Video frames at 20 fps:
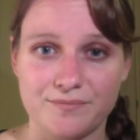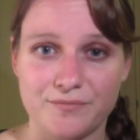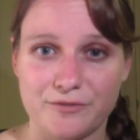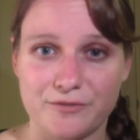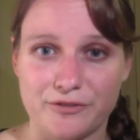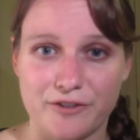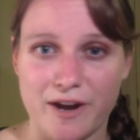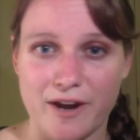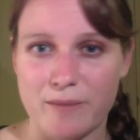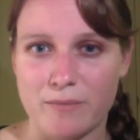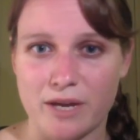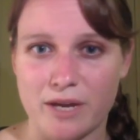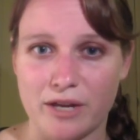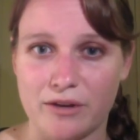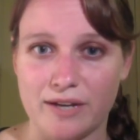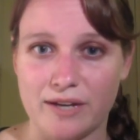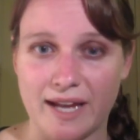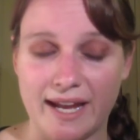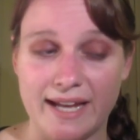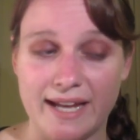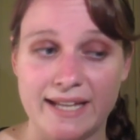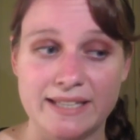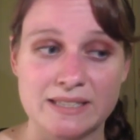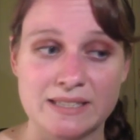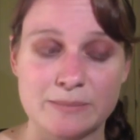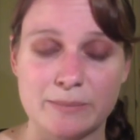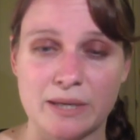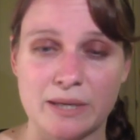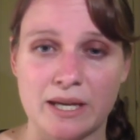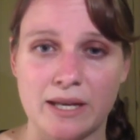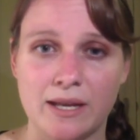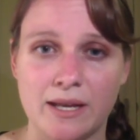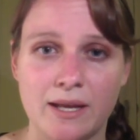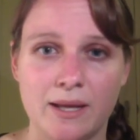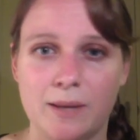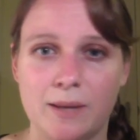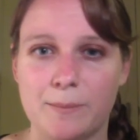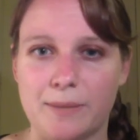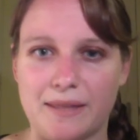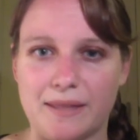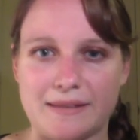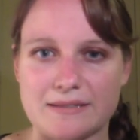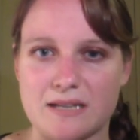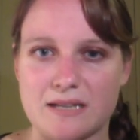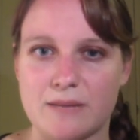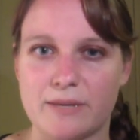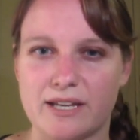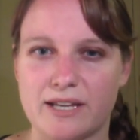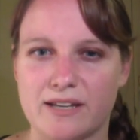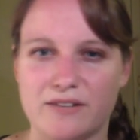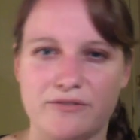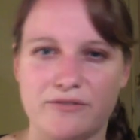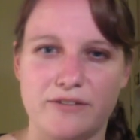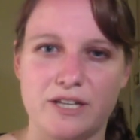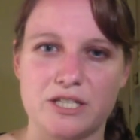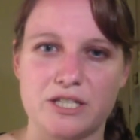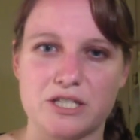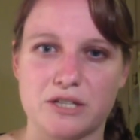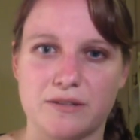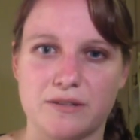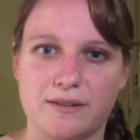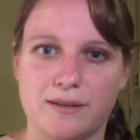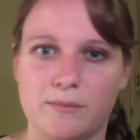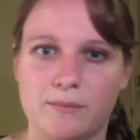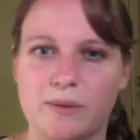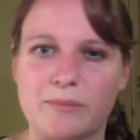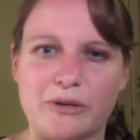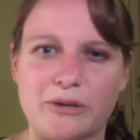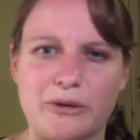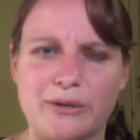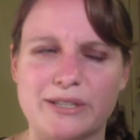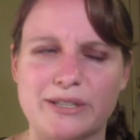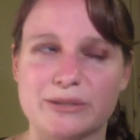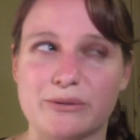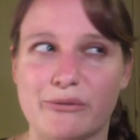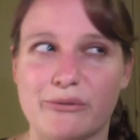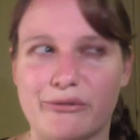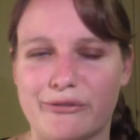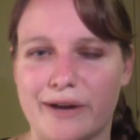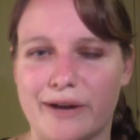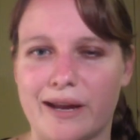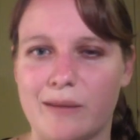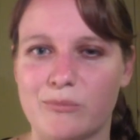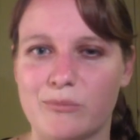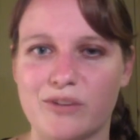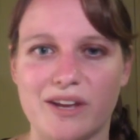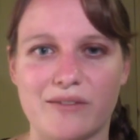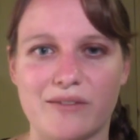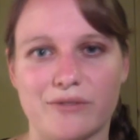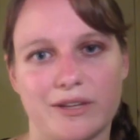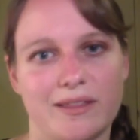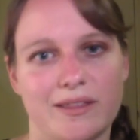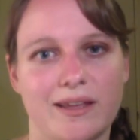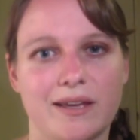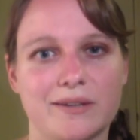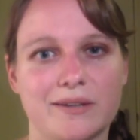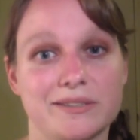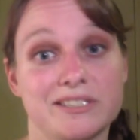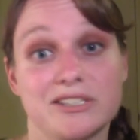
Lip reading: frame my own Hades, but by the time I get a finish on them, I'm going to have framed everything else,